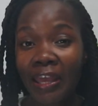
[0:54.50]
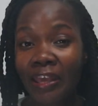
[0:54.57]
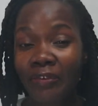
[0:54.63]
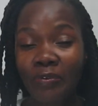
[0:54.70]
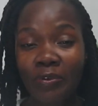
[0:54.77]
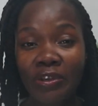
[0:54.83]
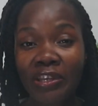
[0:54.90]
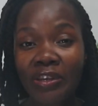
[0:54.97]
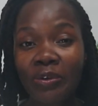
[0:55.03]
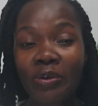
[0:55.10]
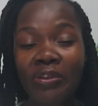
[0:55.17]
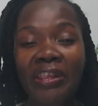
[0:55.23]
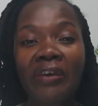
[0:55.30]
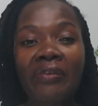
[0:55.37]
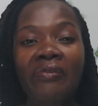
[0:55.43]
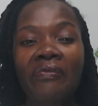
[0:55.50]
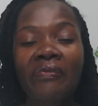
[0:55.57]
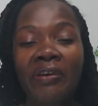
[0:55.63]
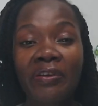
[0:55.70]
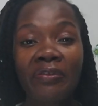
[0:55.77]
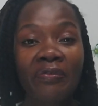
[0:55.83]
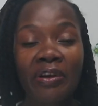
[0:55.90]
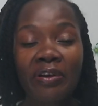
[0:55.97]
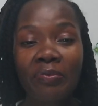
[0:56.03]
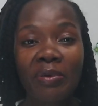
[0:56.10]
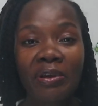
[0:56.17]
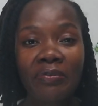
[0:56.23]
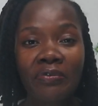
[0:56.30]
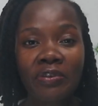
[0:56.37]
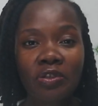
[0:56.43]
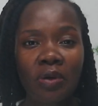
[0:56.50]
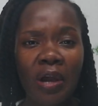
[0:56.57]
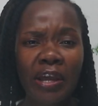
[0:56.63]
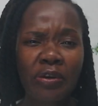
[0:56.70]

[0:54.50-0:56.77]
If you didn't know, they're very beneficial.